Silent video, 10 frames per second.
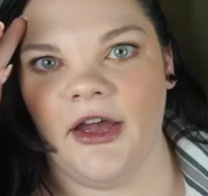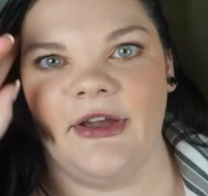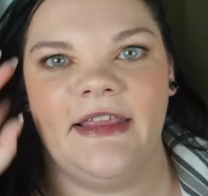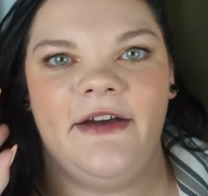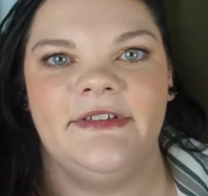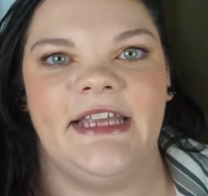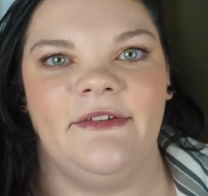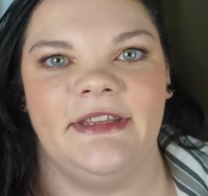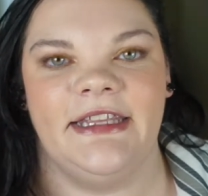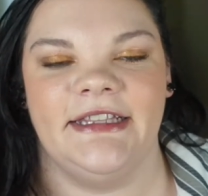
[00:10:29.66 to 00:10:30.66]
Okay, that was
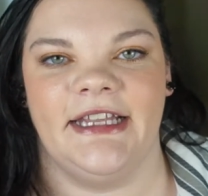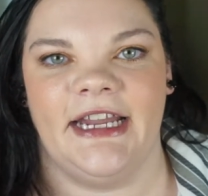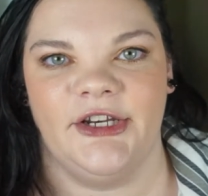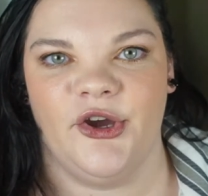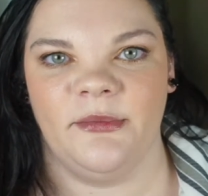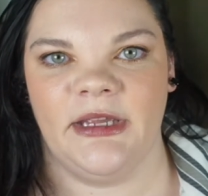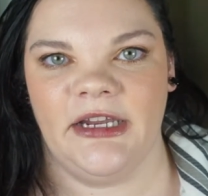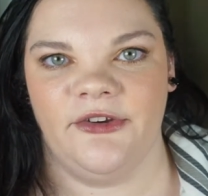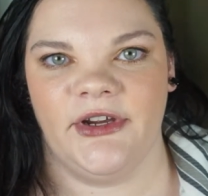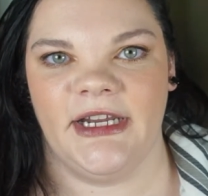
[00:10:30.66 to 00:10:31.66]
everything that I know I'm
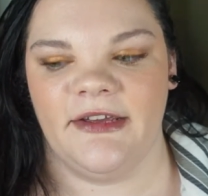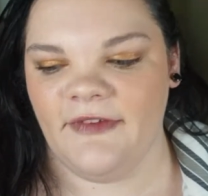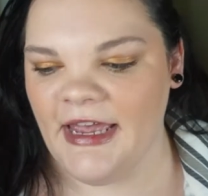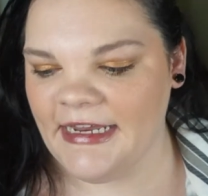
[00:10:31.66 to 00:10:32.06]
getting rid of.